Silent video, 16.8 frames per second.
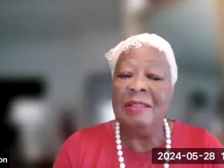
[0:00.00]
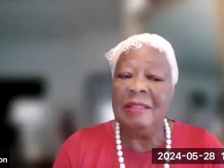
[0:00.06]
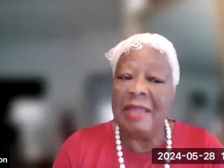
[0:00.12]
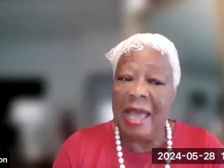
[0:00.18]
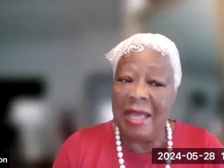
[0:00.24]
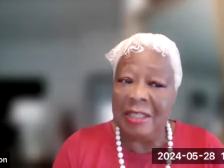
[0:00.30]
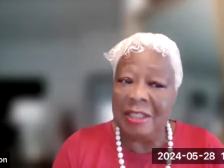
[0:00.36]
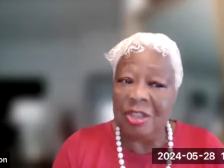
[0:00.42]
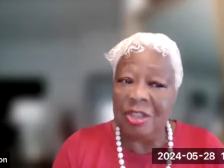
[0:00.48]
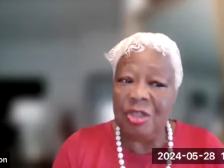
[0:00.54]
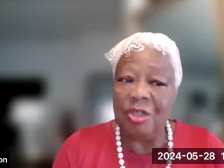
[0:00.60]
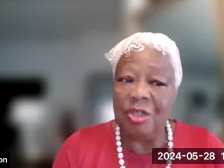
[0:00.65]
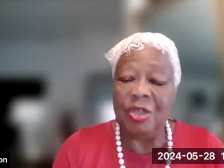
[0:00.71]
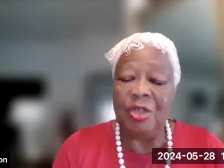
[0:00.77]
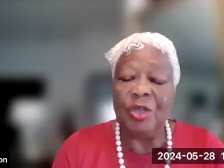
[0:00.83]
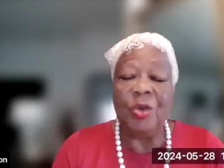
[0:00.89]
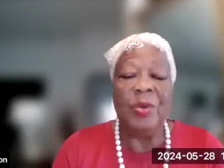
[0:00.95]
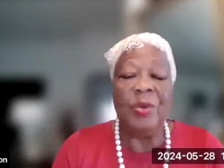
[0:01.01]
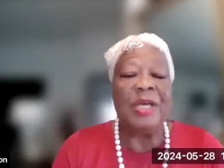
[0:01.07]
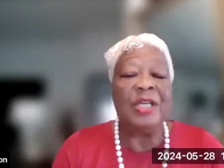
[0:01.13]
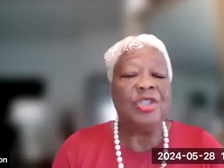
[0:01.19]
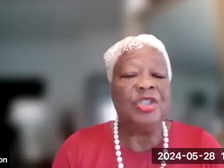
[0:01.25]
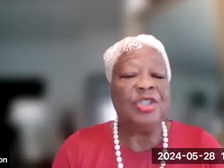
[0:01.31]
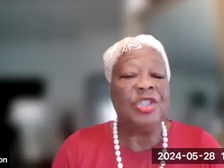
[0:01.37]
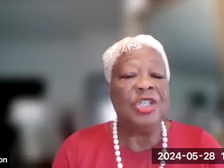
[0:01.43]
That's a good
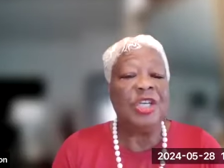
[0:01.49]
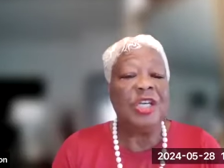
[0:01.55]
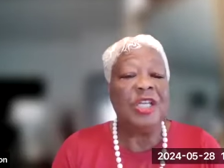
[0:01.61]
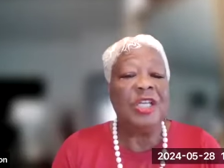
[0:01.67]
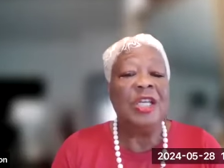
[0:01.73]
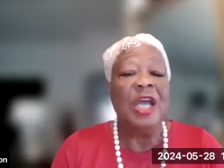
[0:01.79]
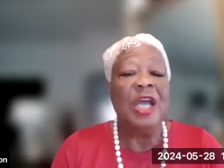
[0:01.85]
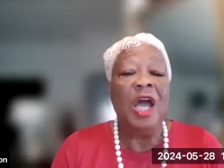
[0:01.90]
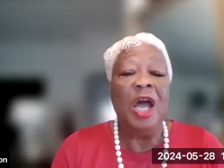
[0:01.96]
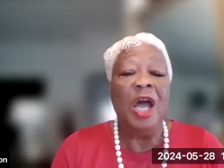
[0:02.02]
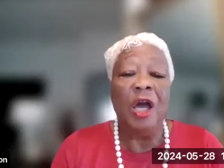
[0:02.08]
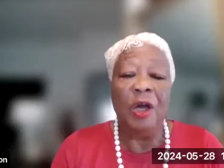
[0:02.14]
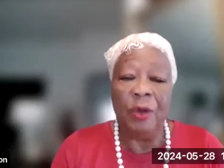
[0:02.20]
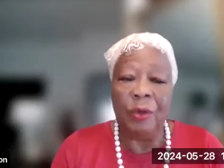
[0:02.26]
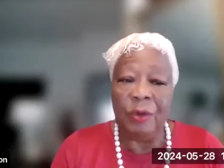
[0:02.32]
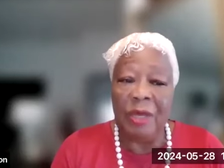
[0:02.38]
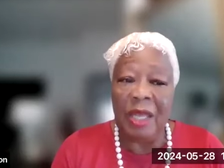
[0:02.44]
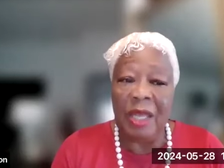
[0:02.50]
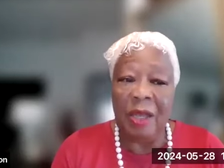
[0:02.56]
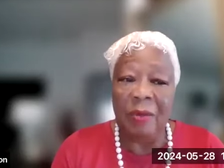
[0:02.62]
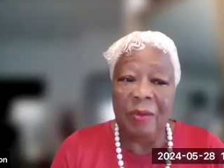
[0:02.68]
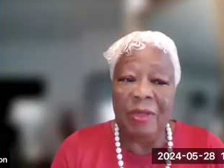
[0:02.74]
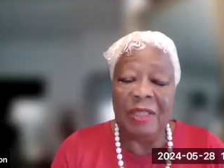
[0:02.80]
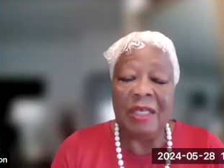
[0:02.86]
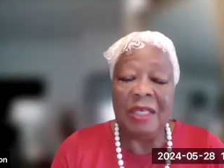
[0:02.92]
question.
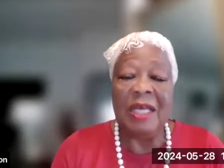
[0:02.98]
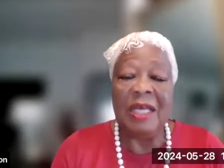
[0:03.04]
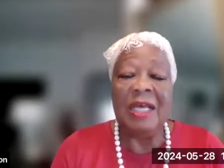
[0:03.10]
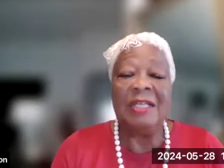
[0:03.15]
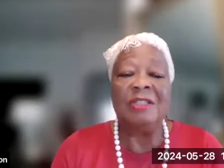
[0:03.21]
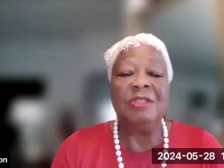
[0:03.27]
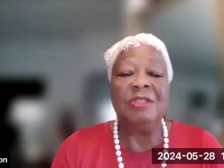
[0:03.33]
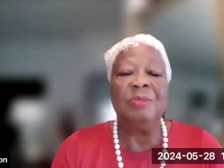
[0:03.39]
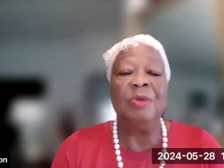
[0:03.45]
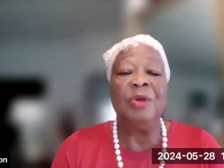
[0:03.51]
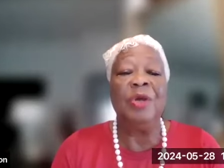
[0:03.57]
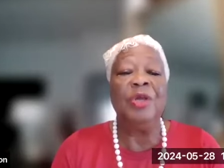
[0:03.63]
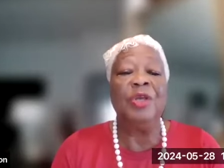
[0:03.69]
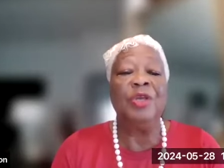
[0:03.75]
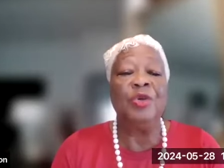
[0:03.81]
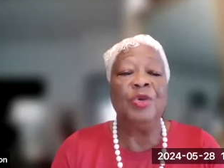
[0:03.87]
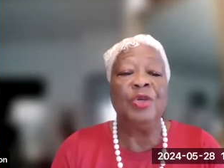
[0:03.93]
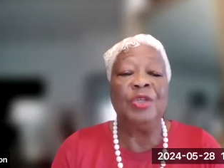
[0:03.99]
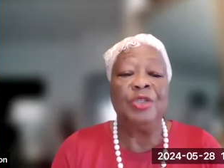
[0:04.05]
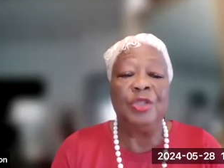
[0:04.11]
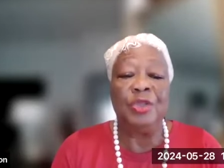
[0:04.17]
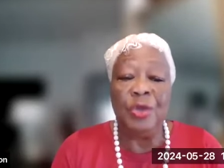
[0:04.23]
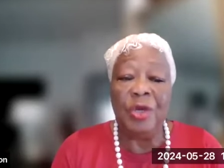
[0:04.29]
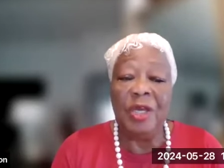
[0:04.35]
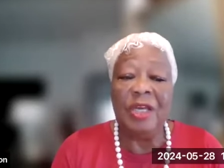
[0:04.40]
Agreeing with the customer, you're
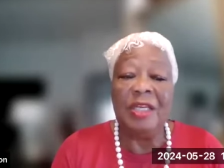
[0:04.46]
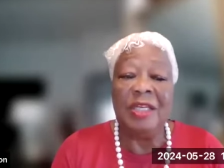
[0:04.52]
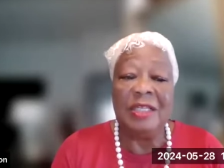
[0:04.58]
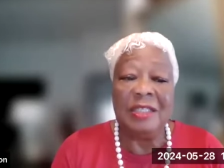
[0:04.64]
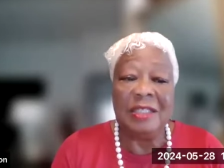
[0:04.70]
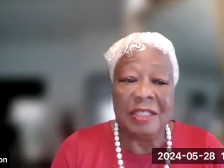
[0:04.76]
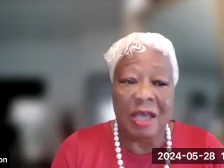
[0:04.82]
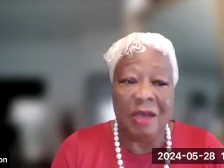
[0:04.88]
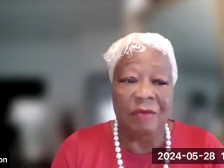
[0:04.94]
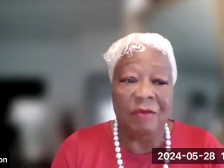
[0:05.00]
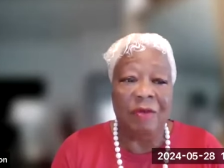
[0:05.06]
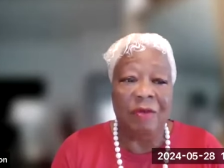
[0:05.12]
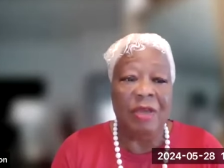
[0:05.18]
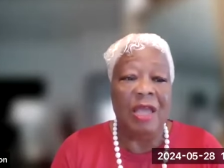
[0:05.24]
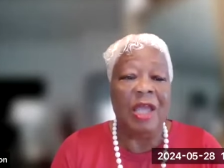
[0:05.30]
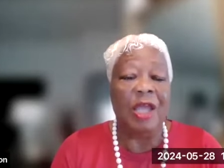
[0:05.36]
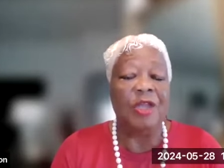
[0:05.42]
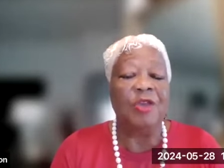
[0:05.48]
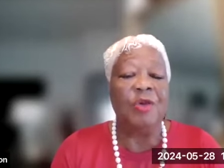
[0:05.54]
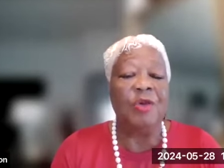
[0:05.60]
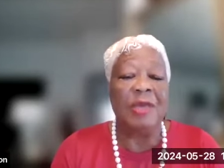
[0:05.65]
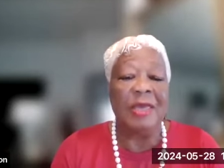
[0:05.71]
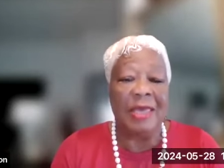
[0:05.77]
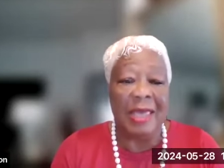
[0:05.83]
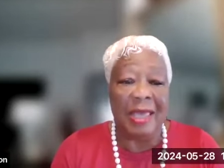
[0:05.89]
doing a discovery and
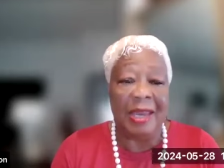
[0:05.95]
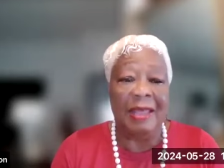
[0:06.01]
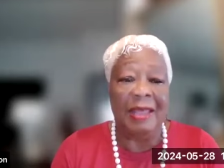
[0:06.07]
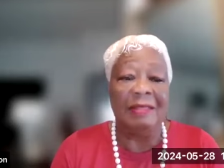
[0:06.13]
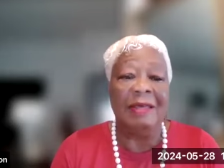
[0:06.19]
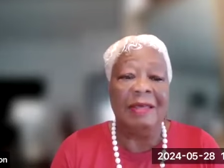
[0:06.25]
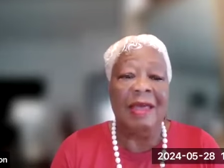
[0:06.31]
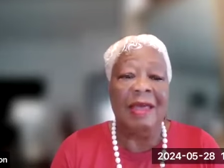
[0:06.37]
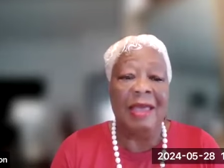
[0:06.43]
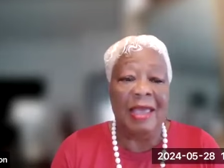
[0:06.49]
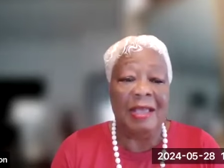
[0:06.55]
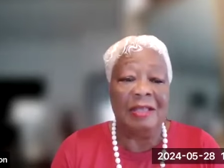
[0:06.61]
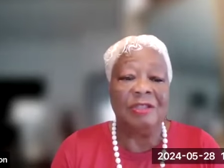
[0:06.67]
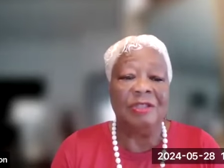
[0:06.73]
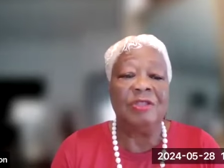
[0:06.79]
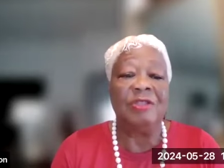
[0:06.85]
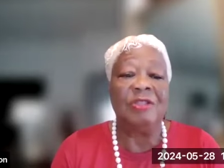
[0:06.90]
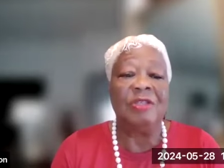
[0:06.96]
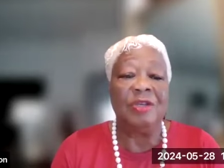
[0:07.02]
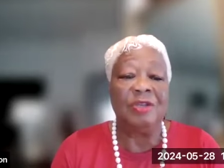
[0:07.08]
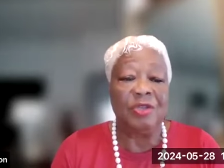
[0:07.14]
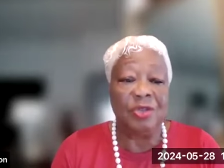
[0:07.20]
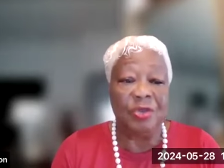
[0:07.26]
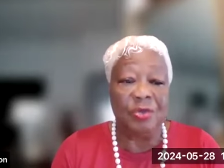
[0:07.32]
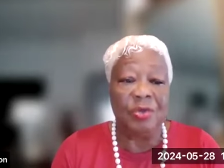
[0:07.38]
you're getting the answers
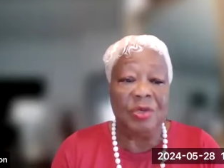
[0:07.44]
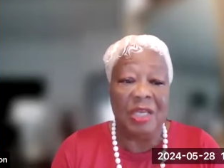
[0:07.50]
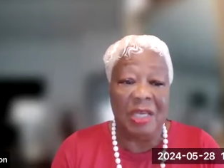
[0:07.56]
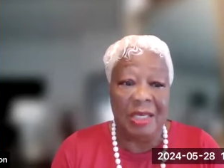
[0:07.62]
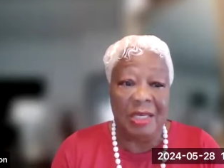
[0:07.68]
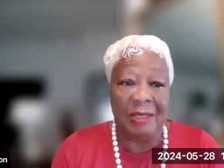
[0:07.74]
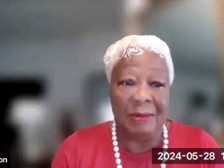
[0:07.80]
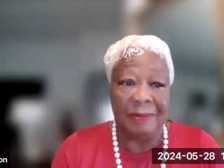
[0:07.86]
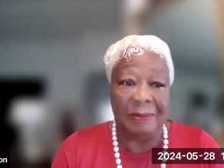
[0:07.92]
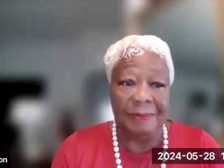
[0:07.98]
that you need.